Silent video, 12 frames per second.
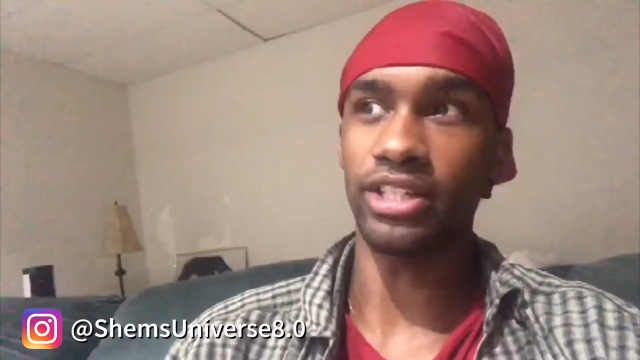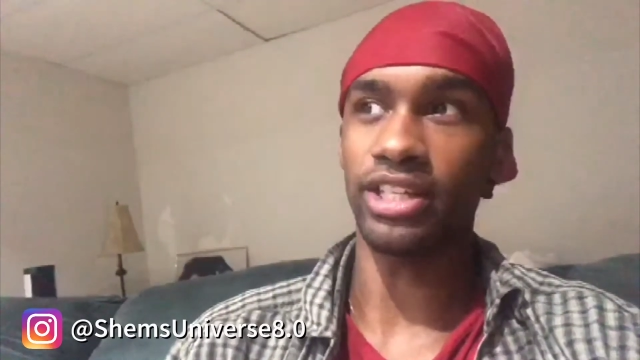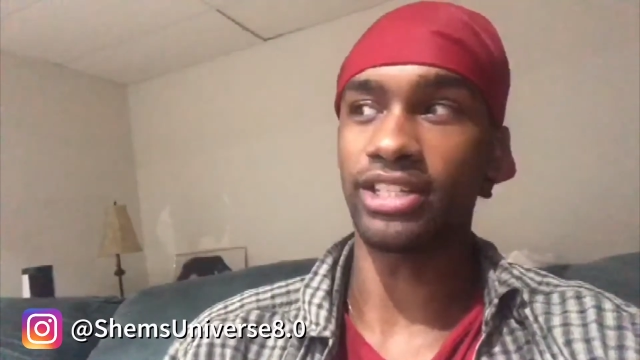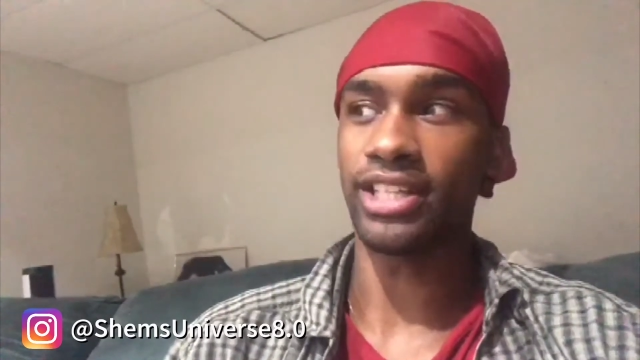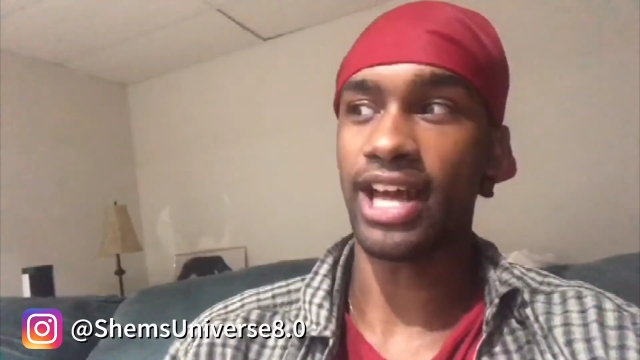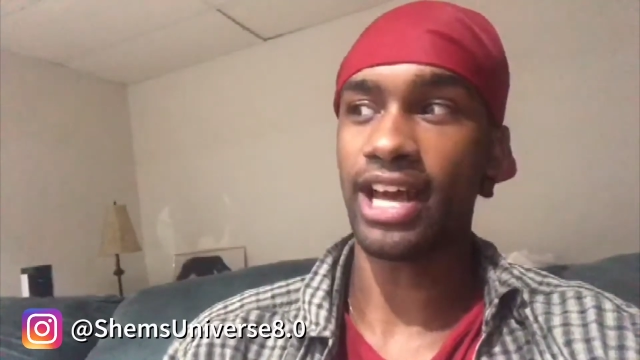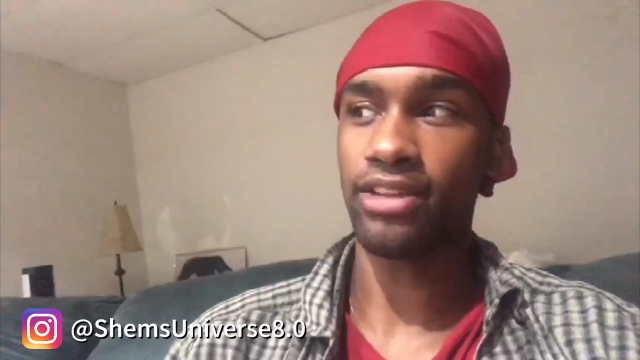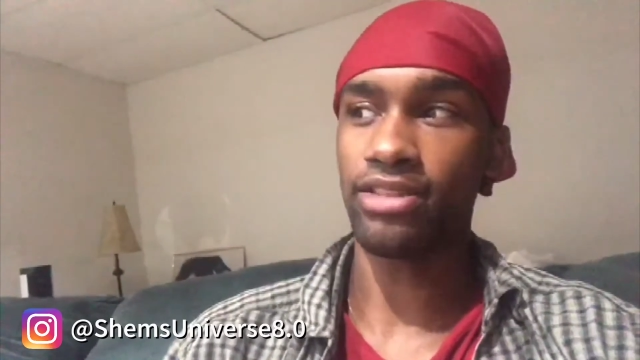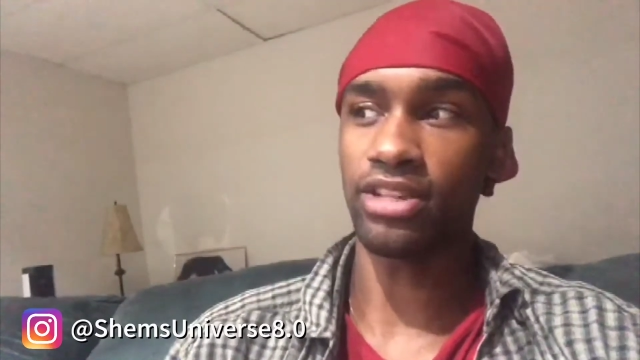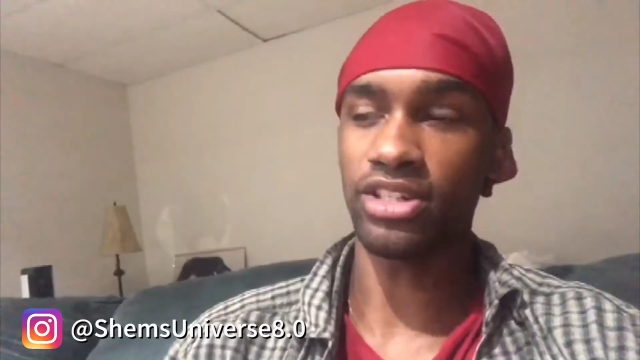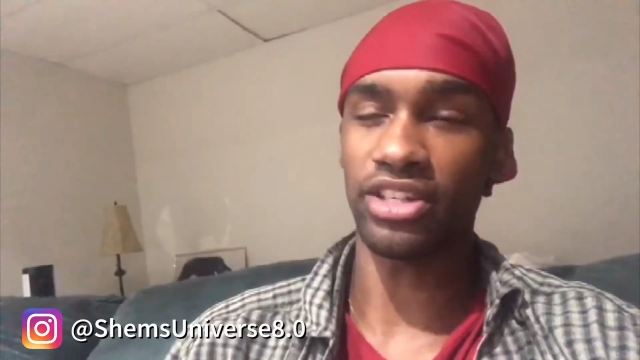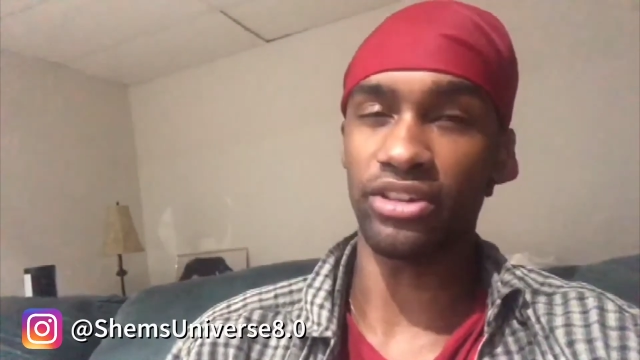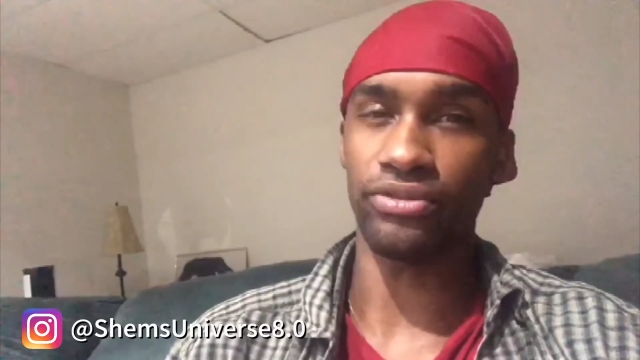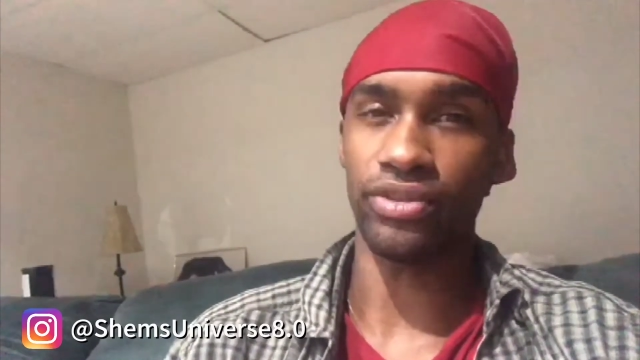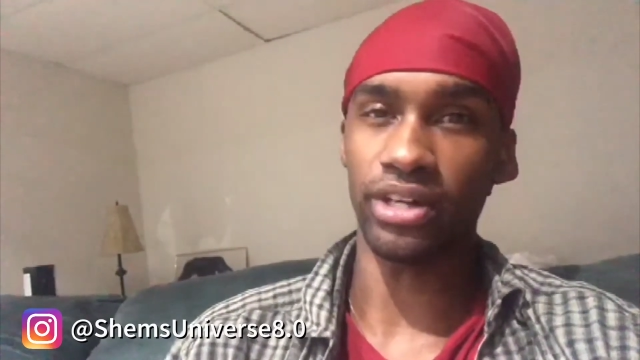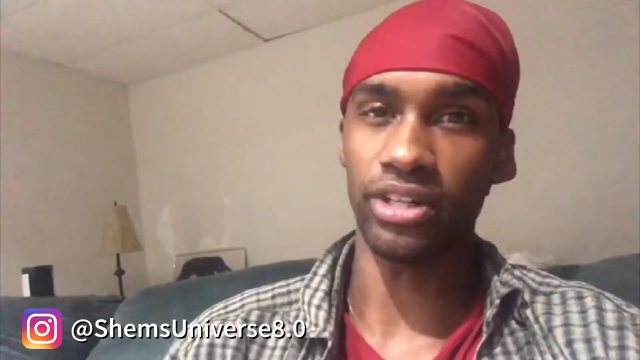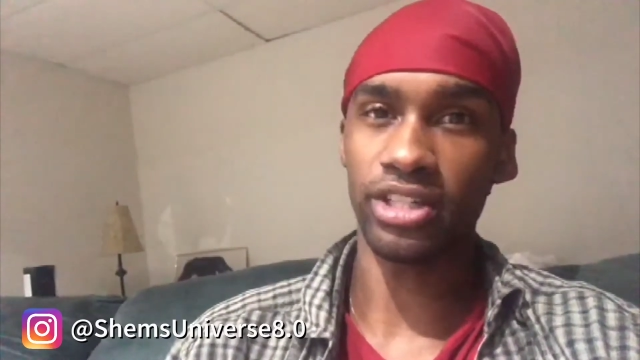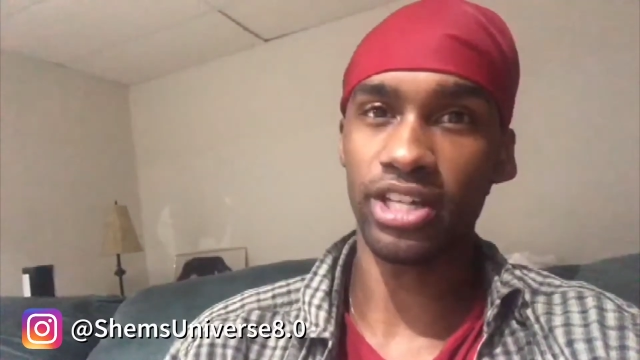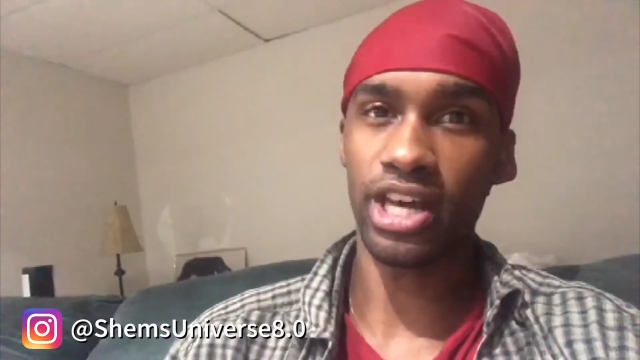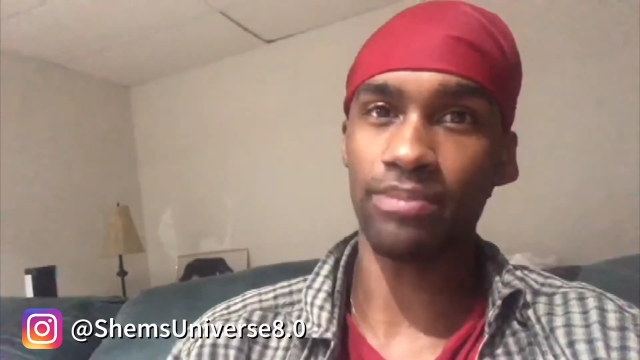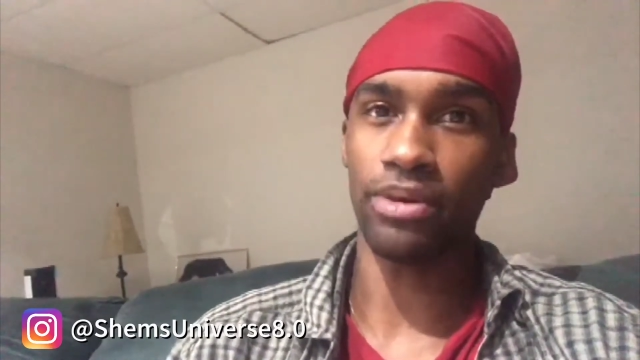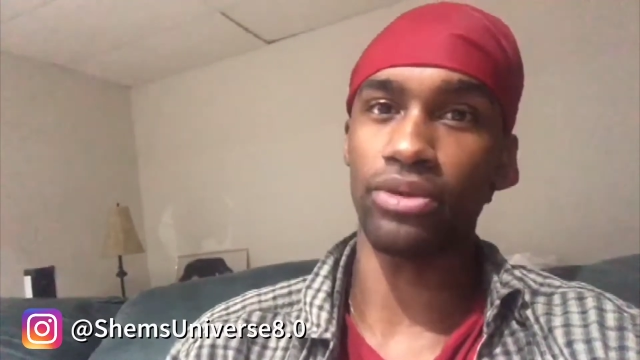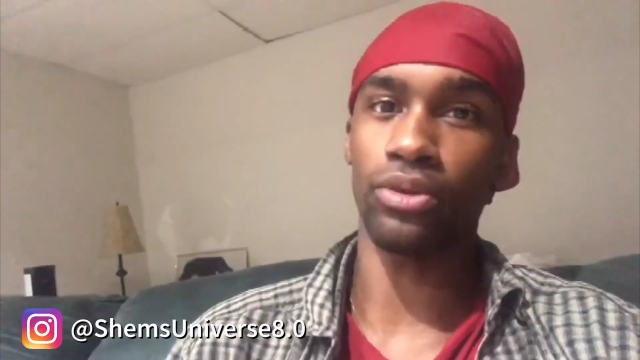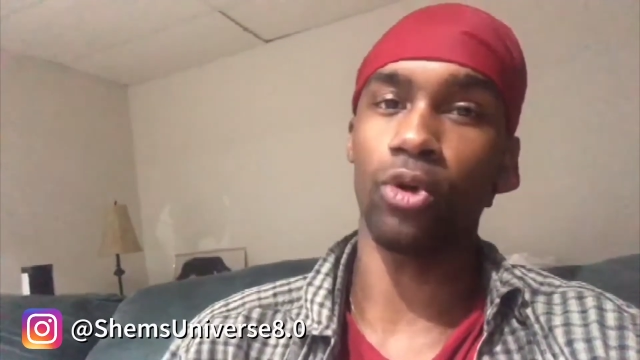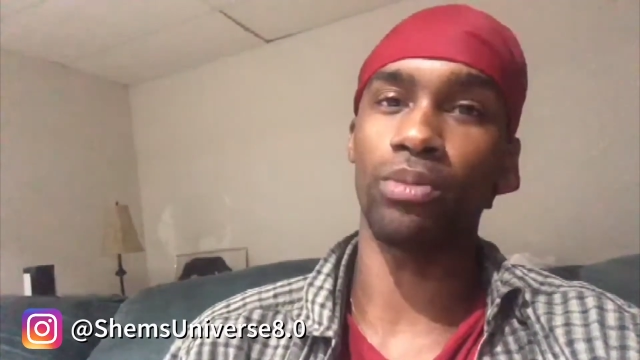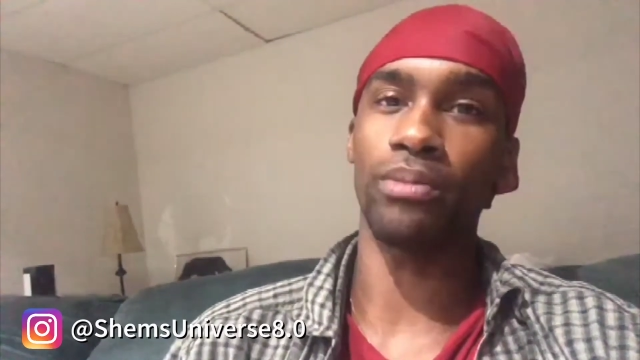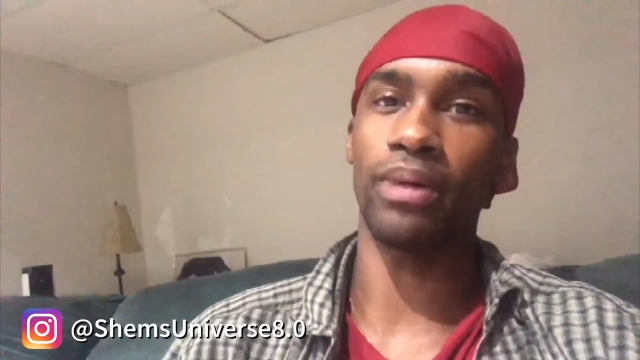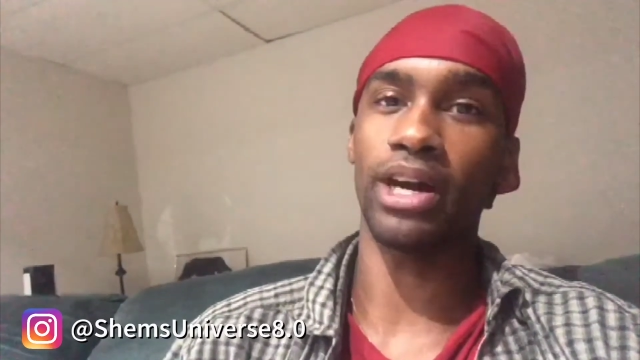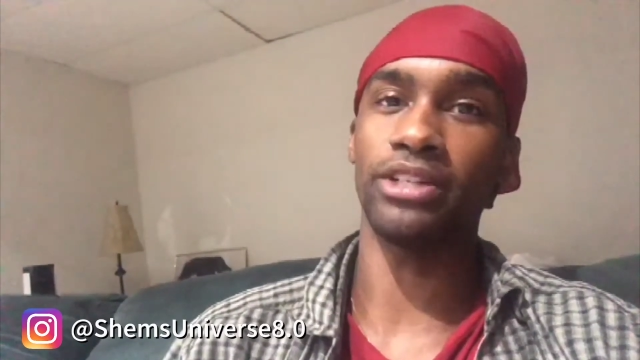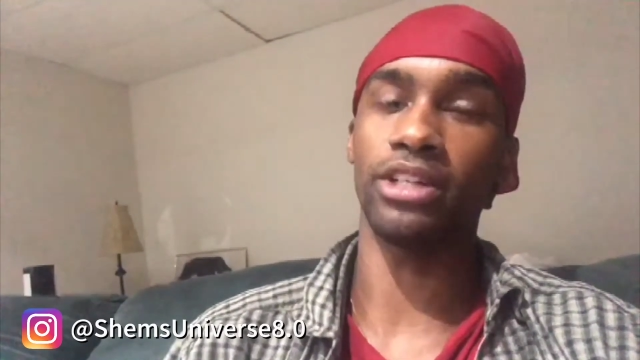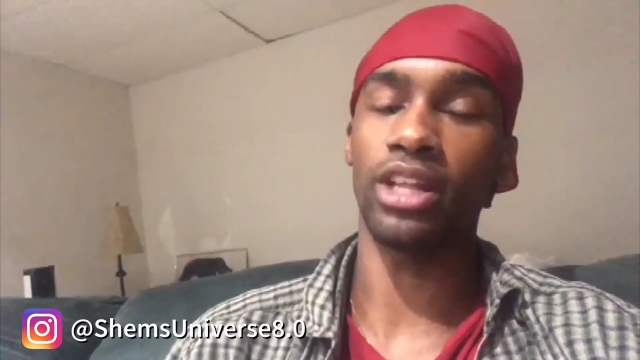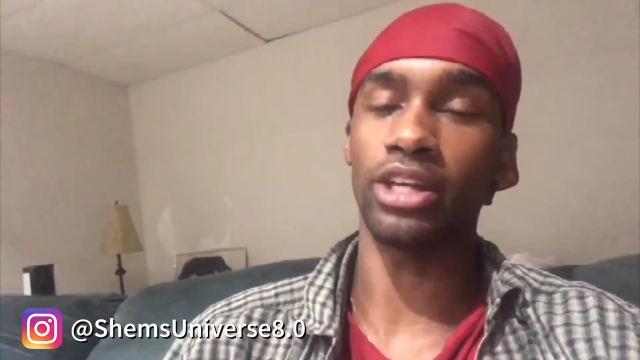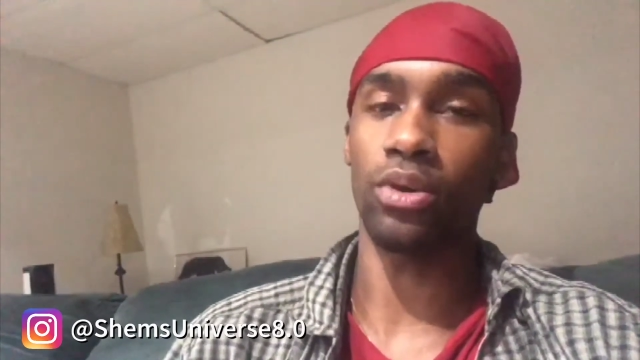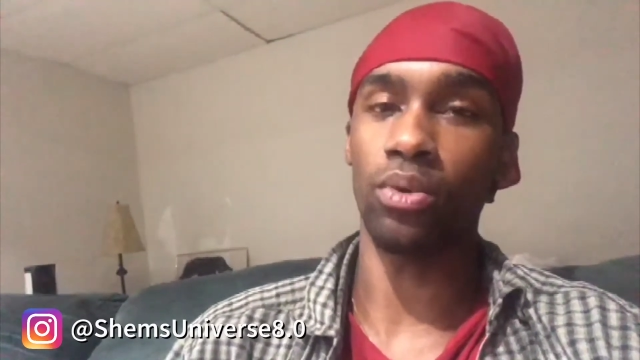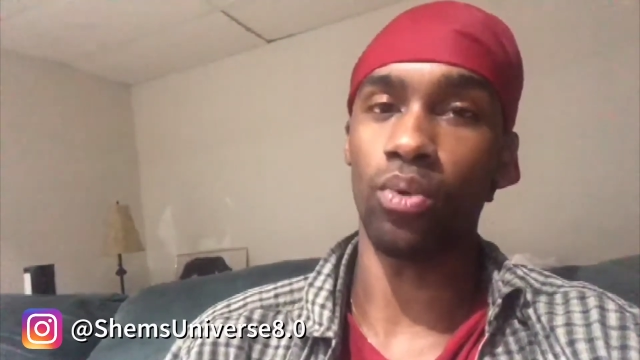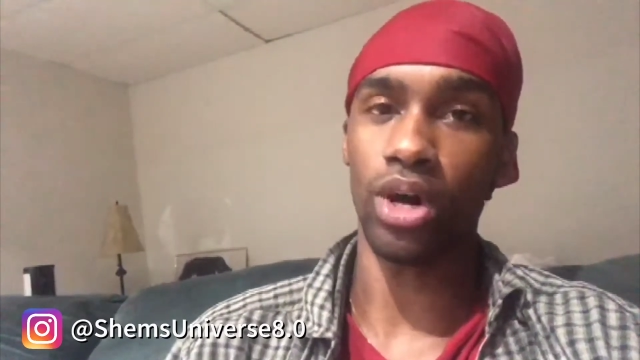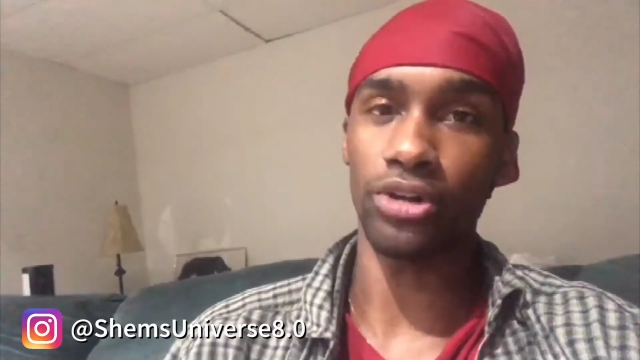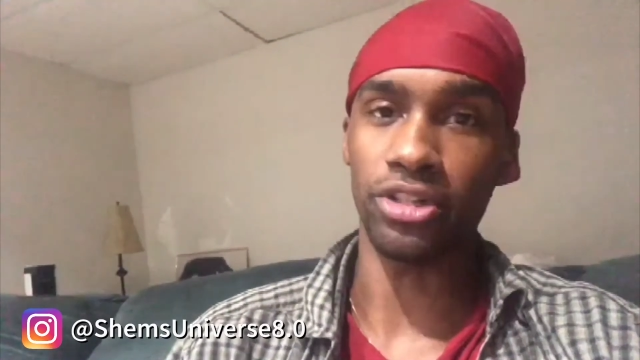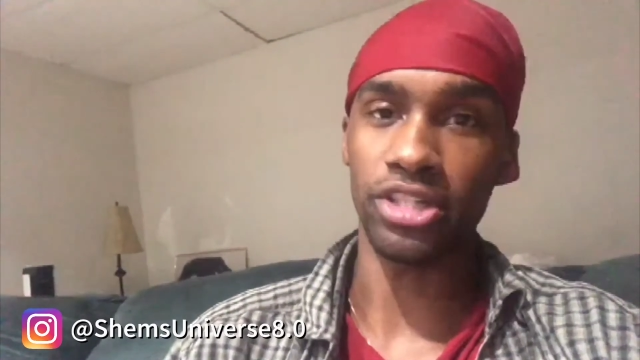They attack things like a fire sign, but they're open-minded like a water